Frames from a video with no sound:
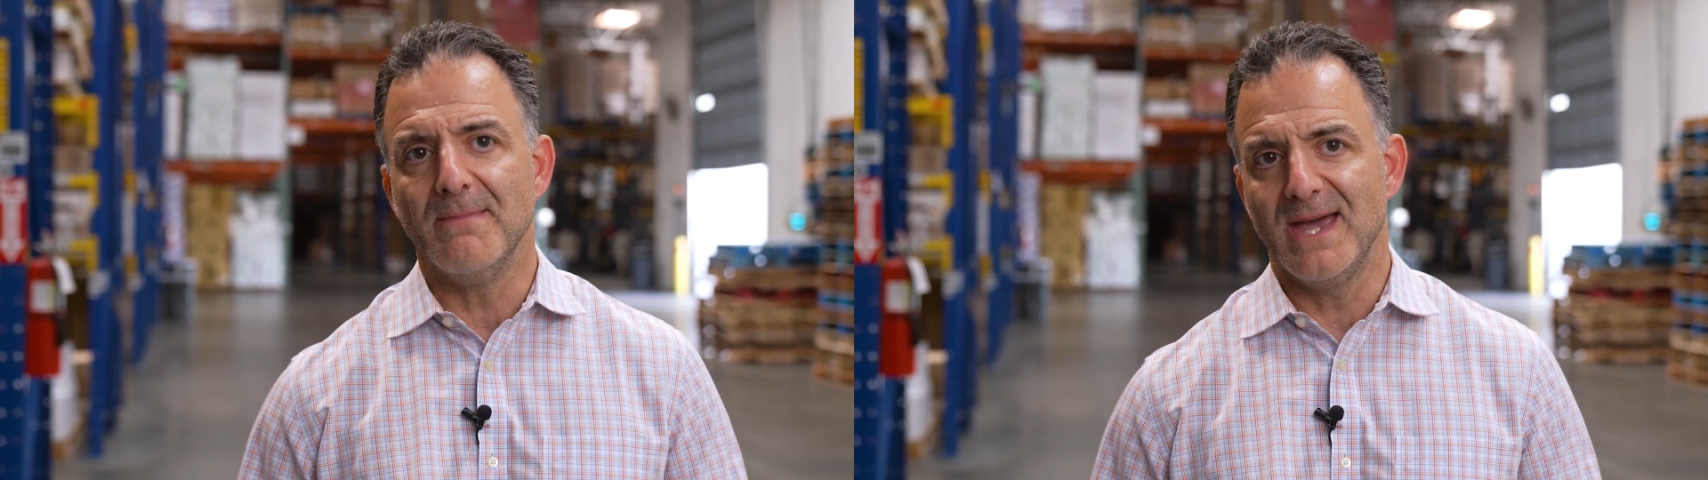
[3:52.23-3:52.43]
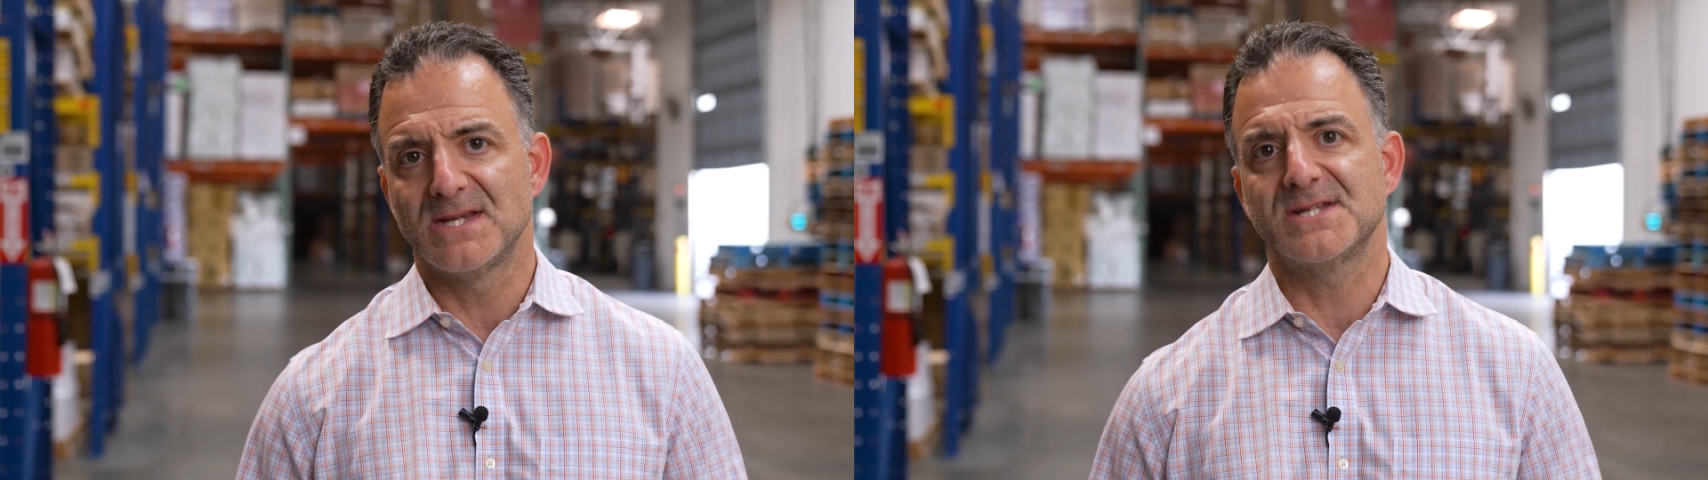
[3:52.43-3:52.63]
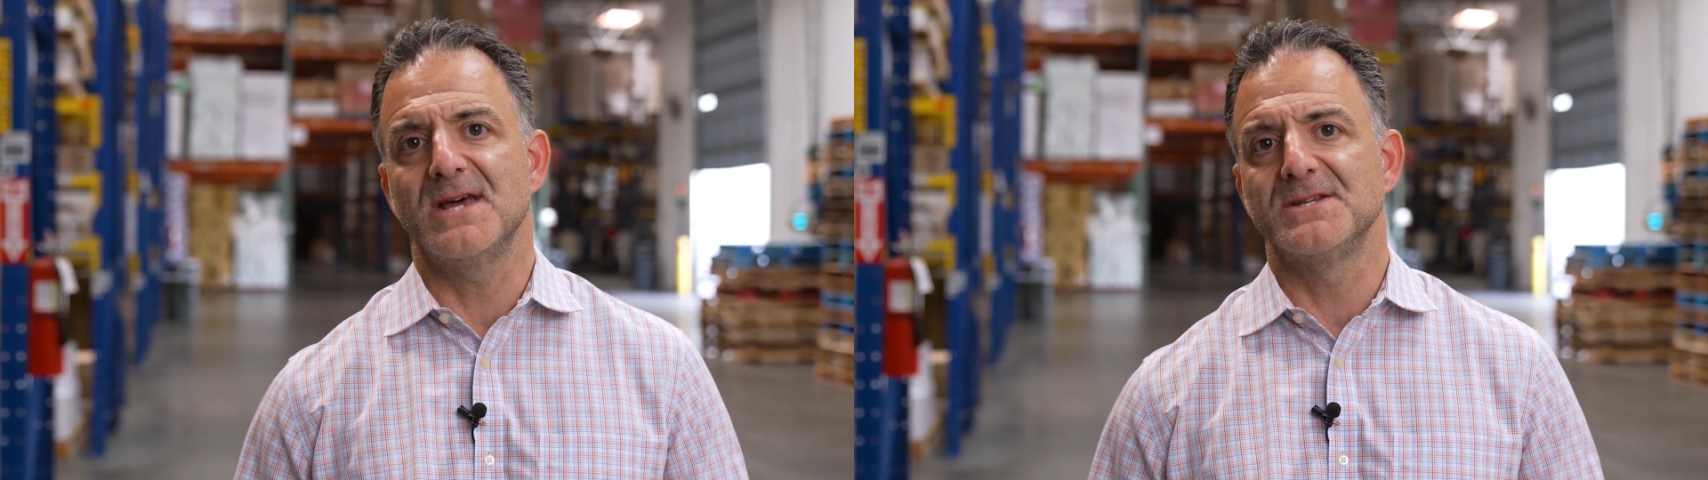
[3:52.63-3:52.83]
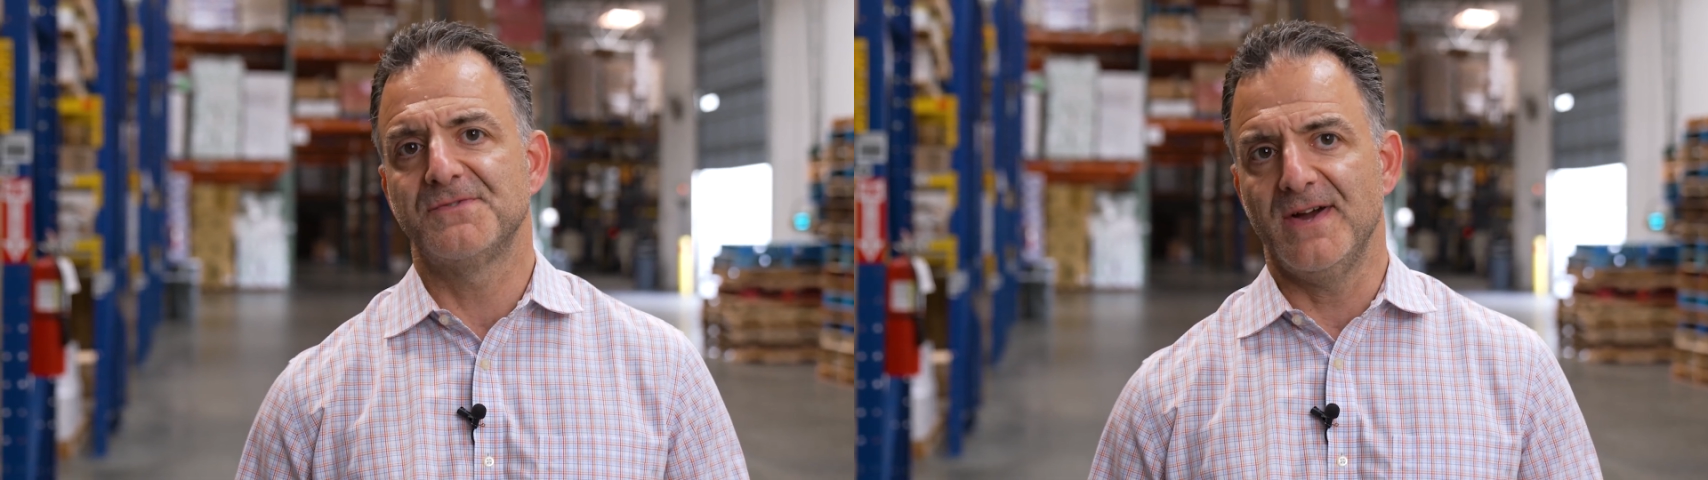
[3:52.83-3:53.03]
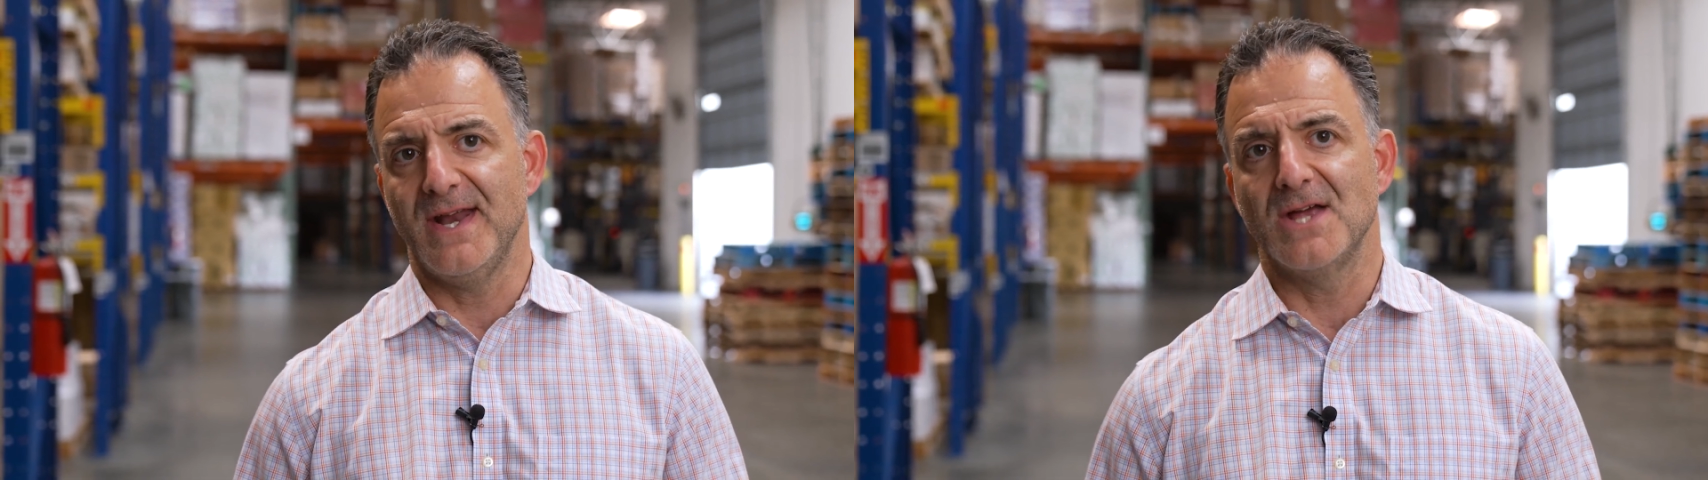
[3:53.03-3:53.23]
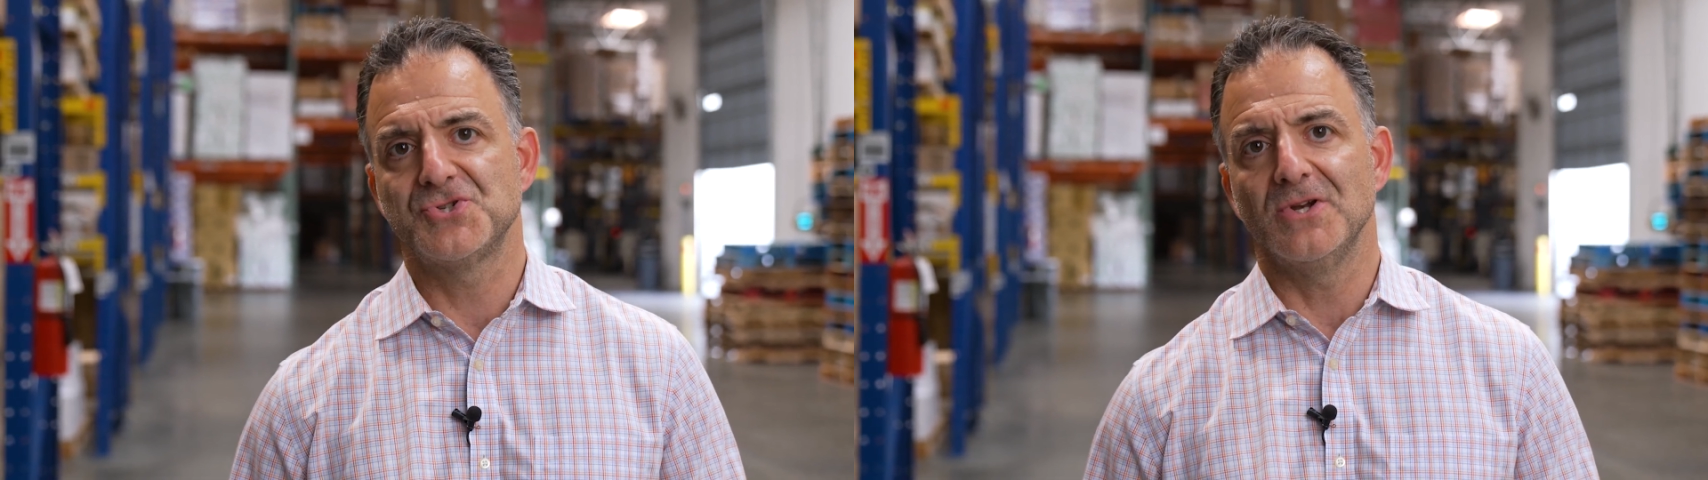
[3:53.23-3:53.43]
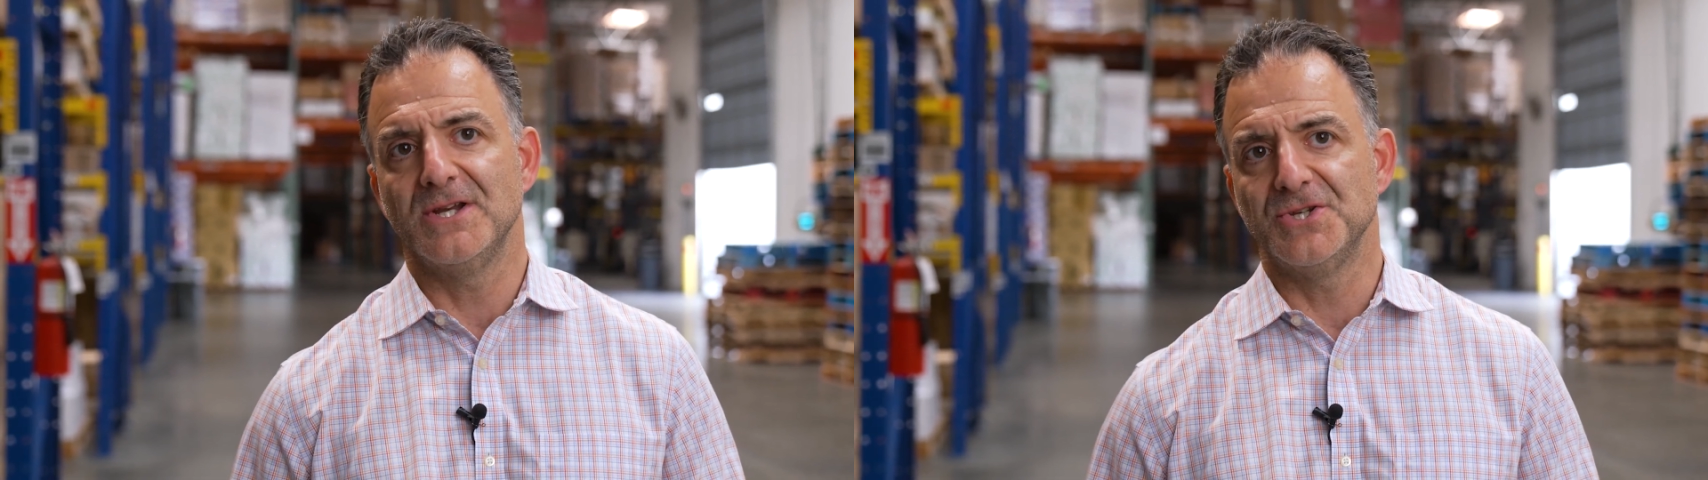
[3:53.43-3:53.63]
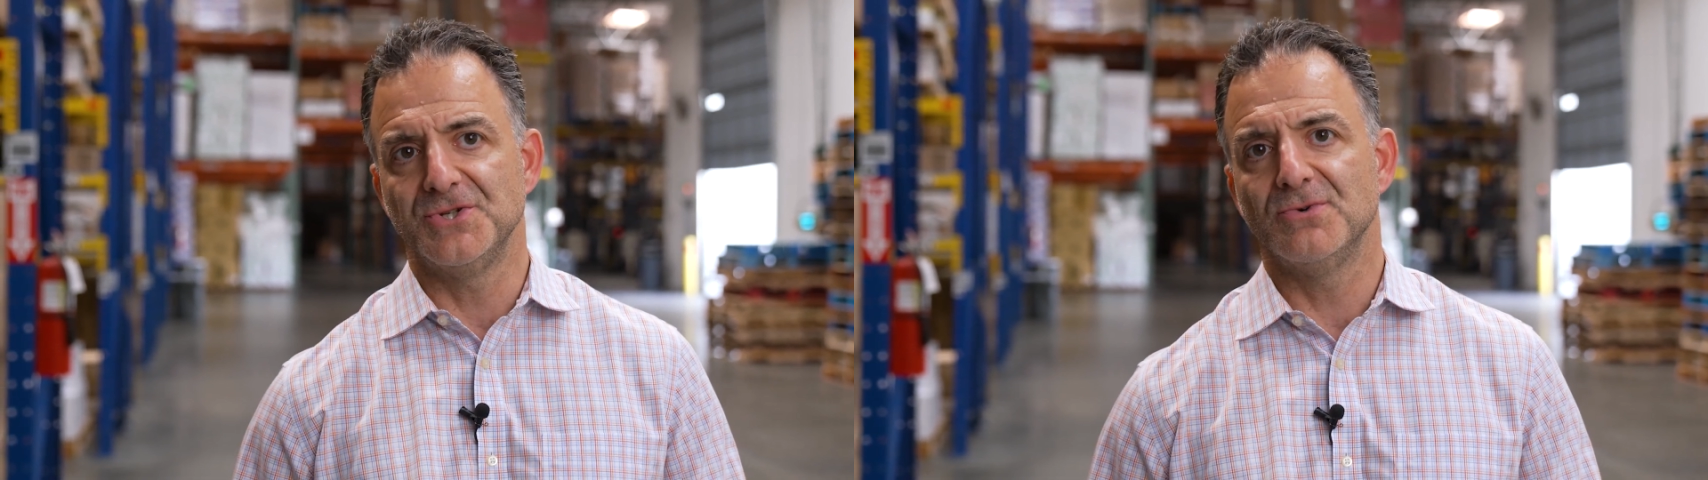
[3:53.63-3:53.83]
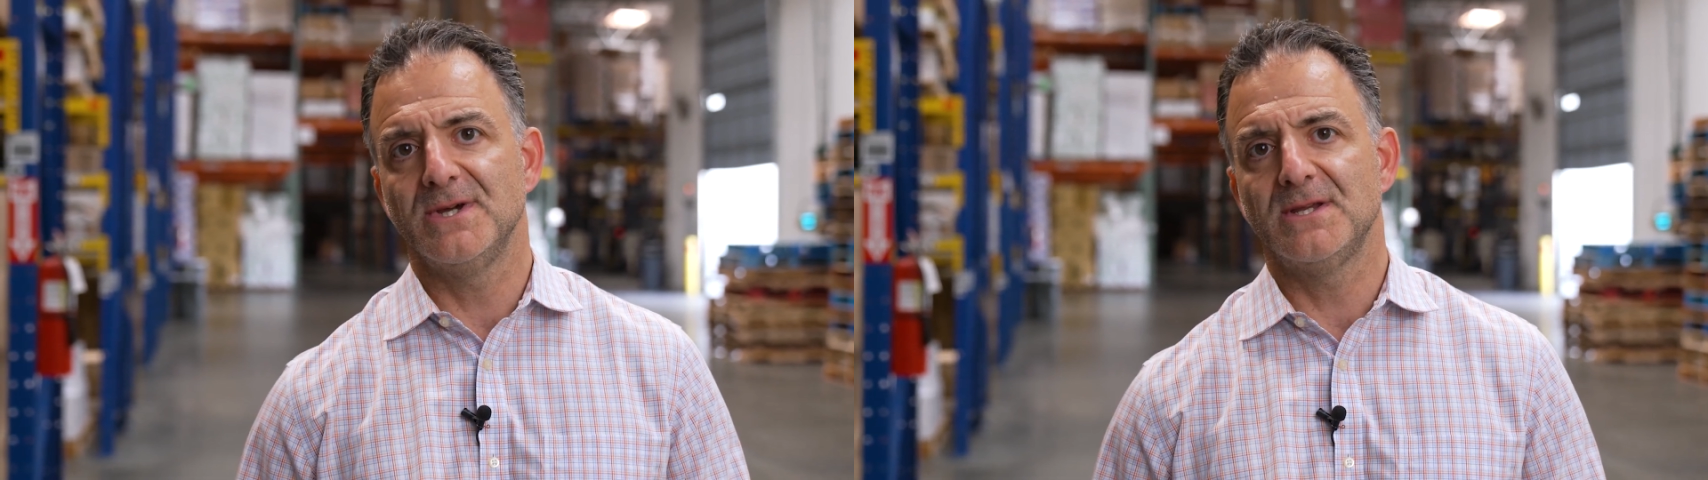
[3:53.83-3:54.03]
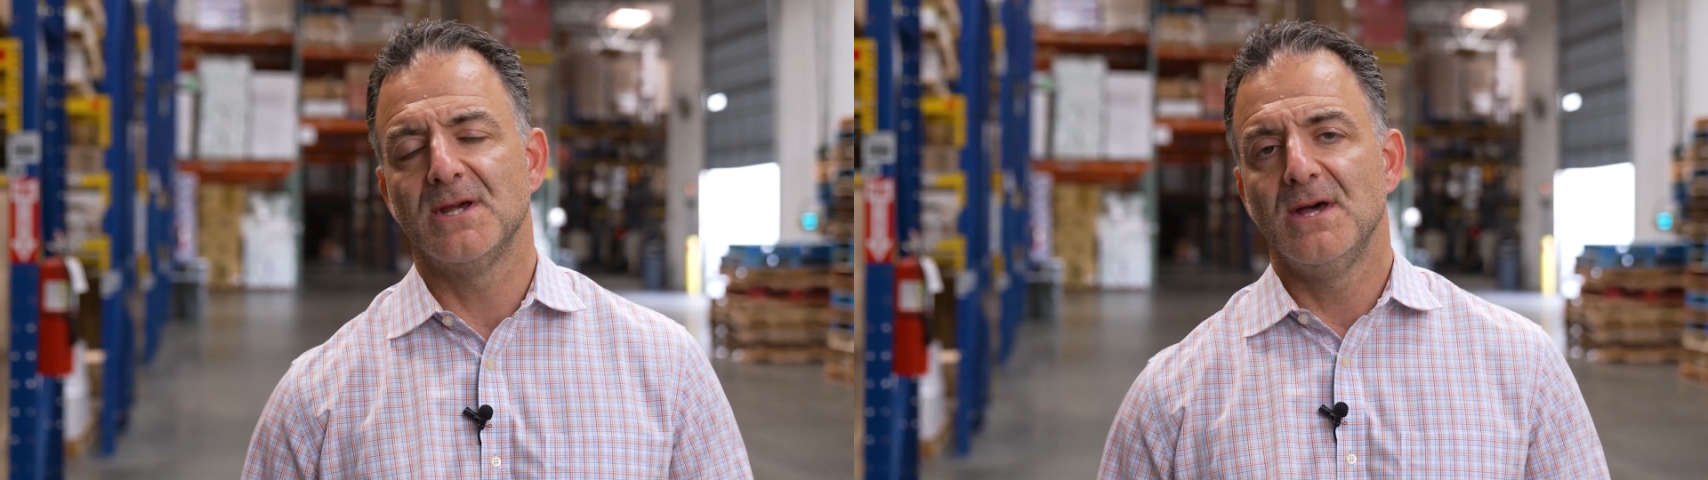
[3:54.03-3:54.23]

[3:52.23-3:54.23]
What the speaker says: makes sense financially to do it,